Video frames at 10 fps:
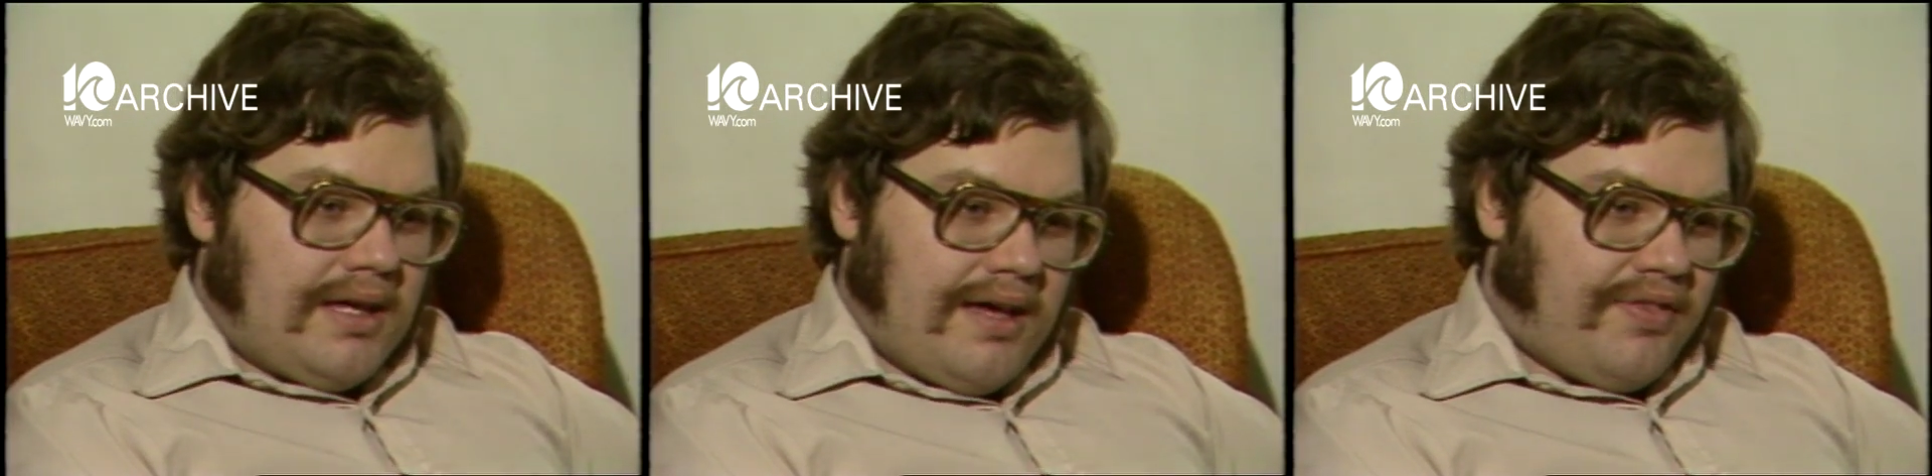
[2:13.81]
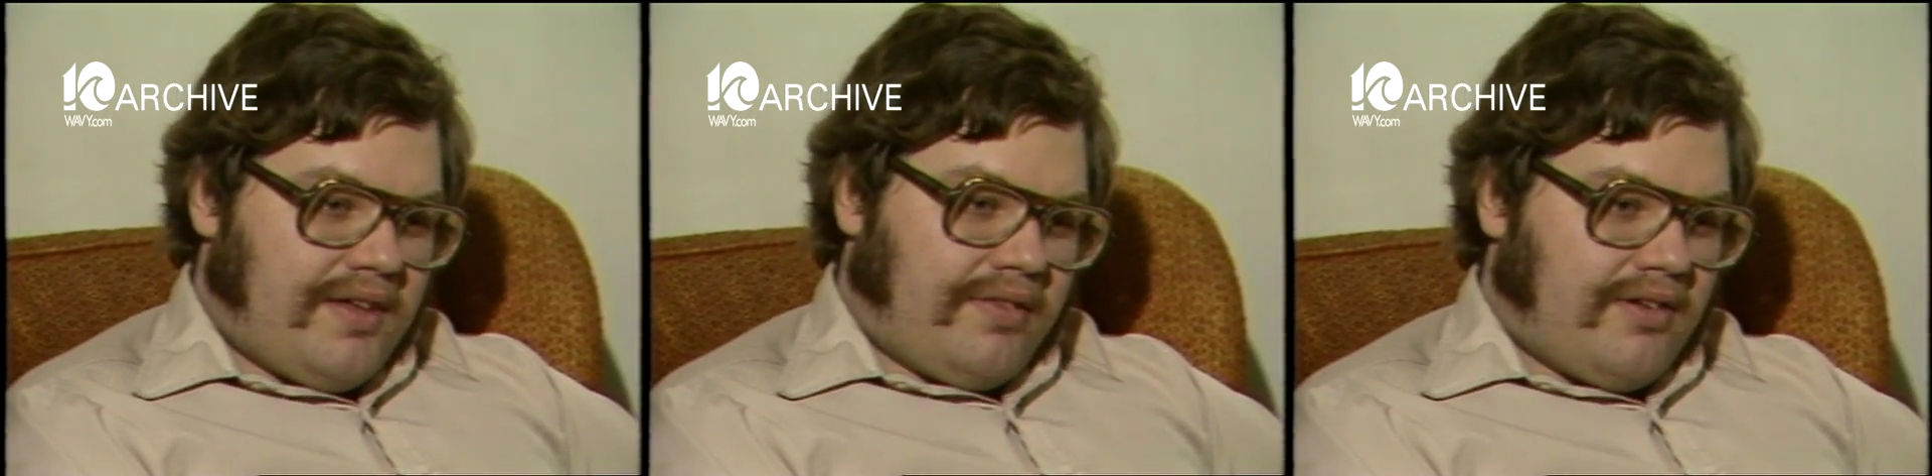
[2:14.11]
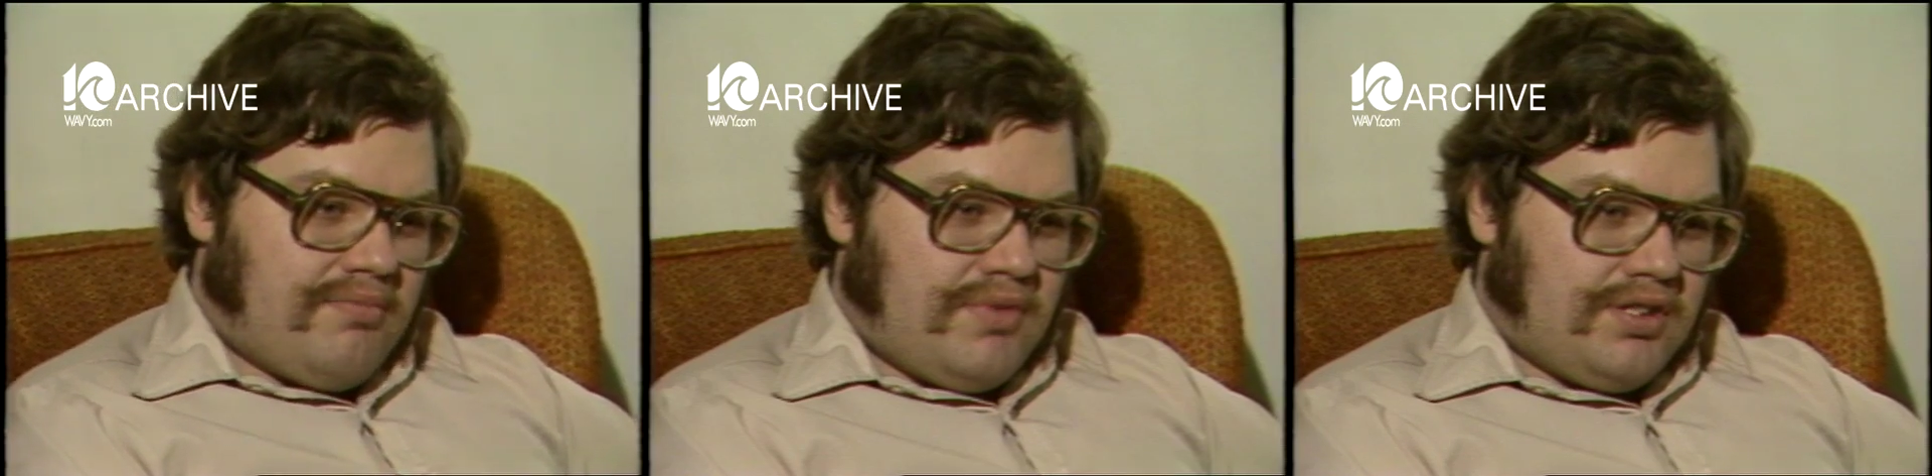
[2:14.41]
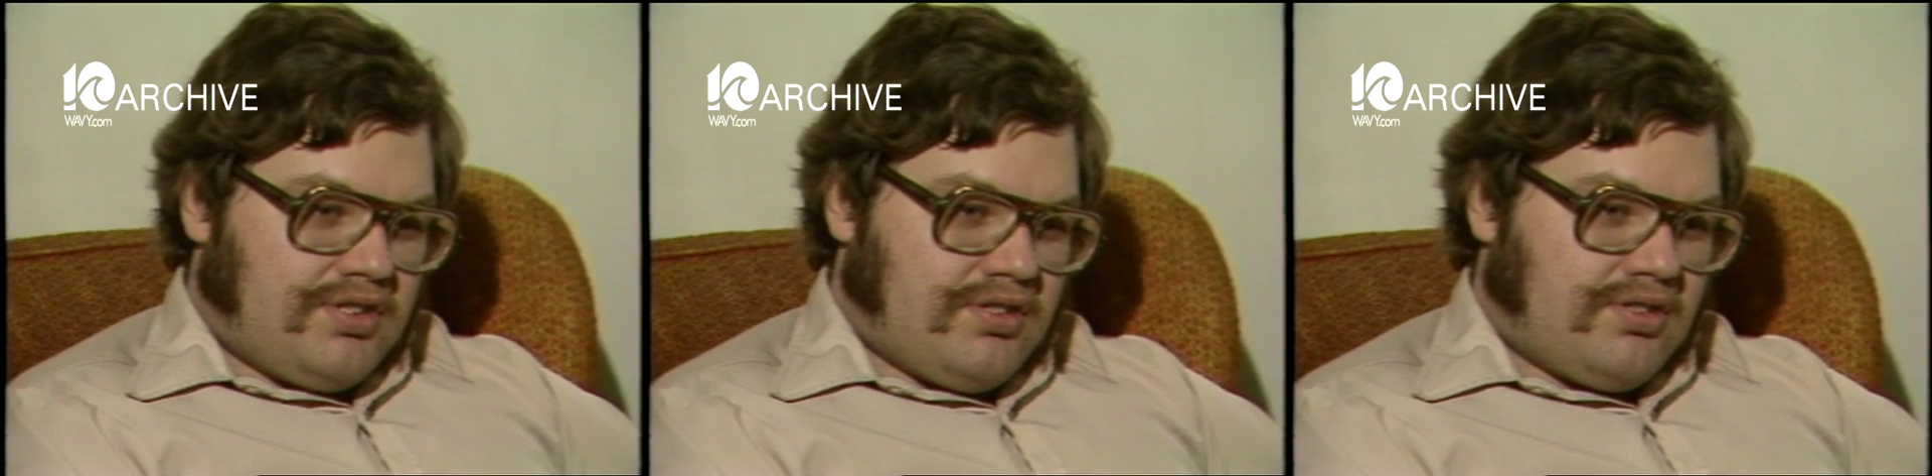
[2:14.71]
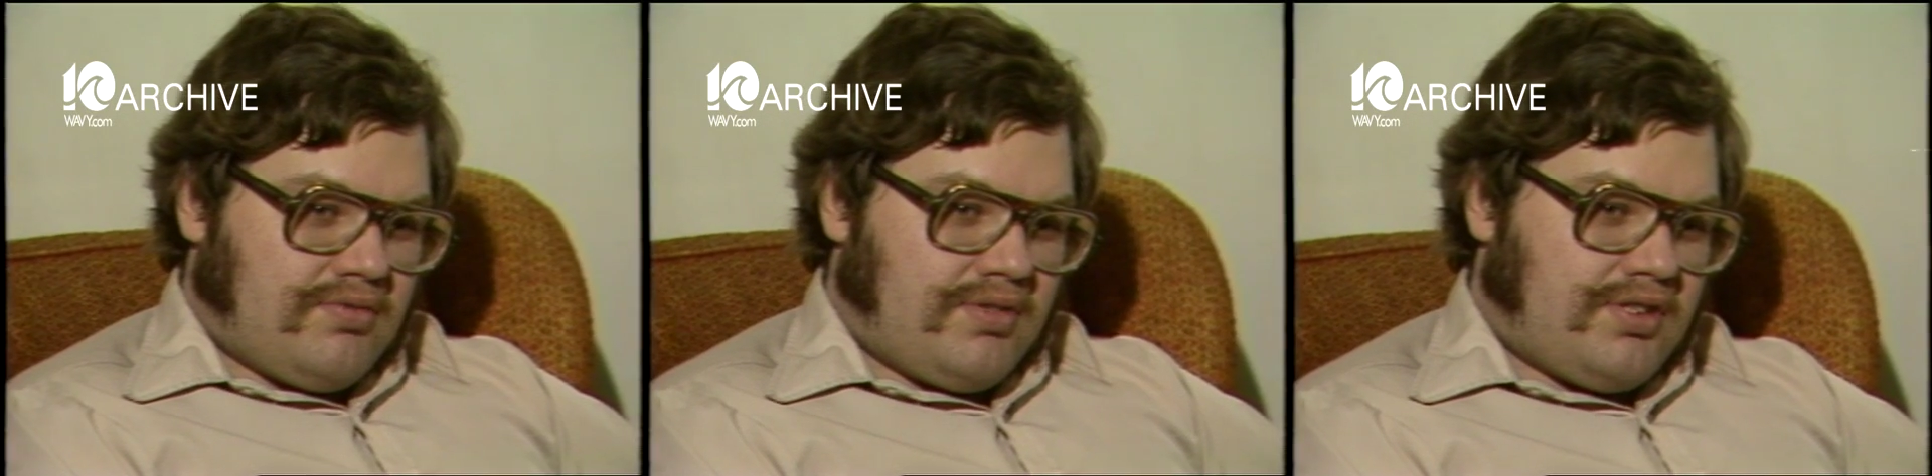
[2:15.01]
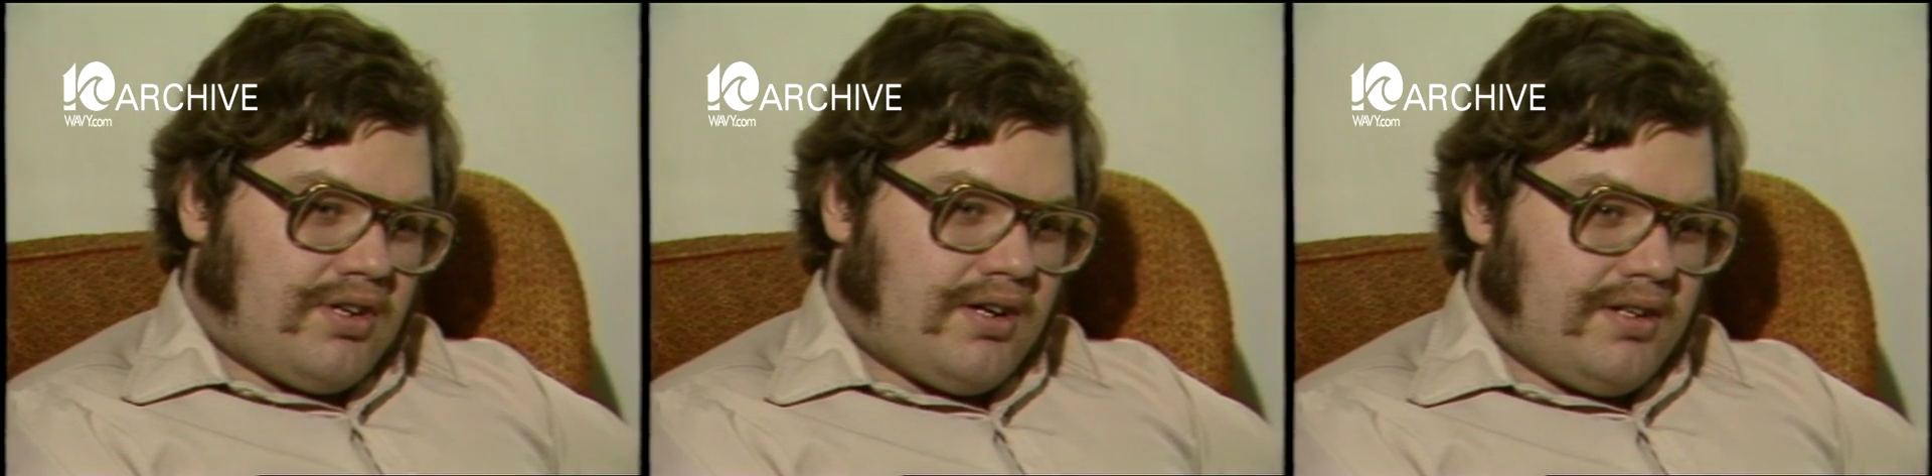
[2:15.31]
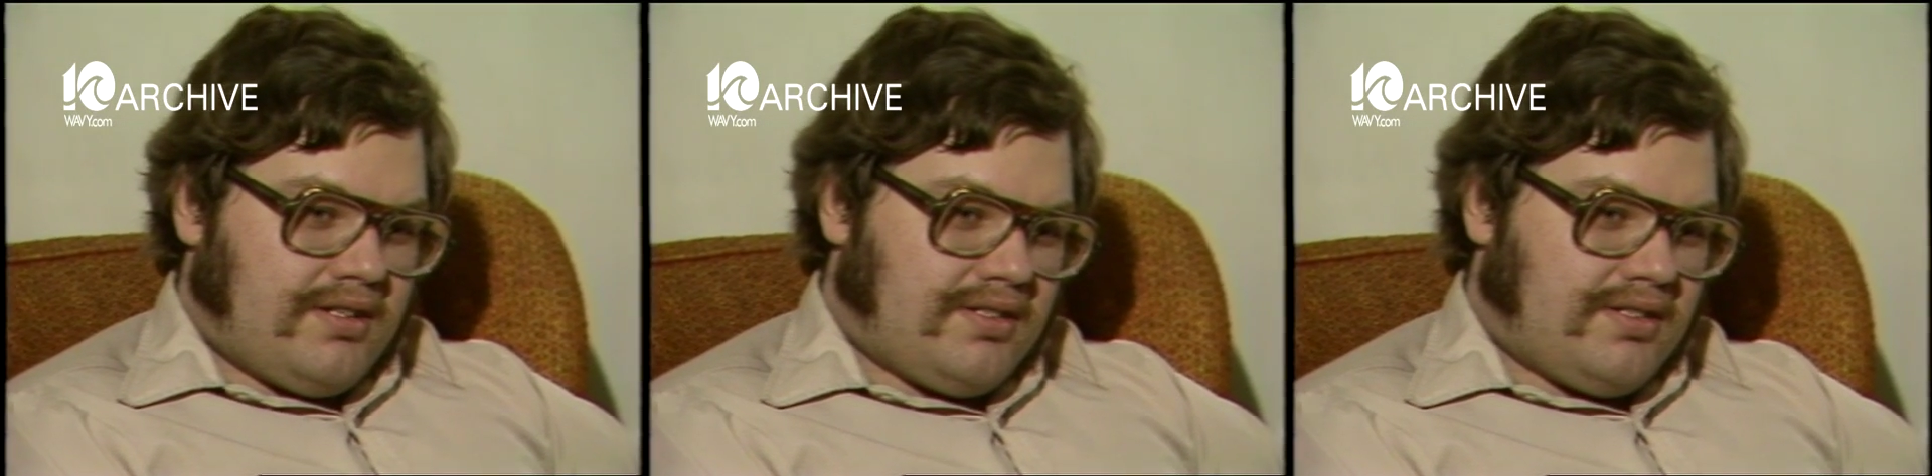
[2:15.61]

I think they're much as retarded